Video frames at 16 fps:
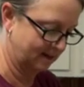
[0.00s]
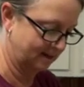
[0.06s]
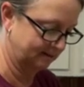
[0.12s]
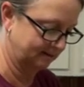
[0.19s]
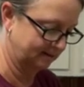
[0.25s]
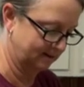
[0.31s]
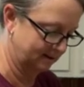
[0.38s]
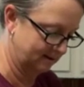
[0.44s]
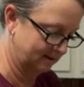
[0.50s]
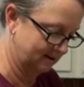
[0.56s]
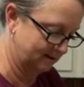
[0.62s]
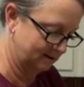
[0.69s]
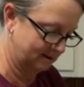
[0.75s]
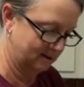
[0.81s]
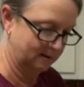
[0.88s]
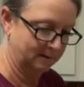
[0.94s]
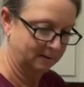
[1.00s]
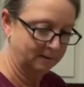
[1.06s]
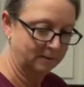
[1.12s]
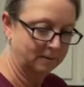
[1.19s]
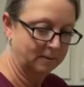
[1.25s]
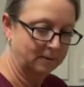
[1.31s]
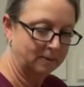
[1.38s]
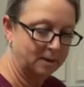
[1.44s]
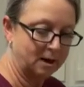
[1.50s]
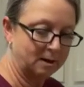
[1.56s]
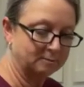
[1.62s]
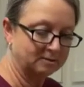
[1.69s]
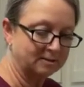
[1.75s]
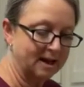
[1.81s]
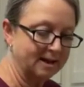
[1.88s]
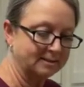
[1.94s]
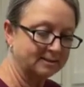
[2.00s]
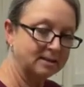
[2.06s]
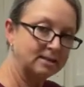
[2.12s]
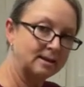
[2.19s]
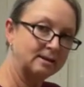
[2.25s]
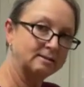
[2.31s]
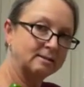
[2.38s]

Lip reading: Now I'm slicing these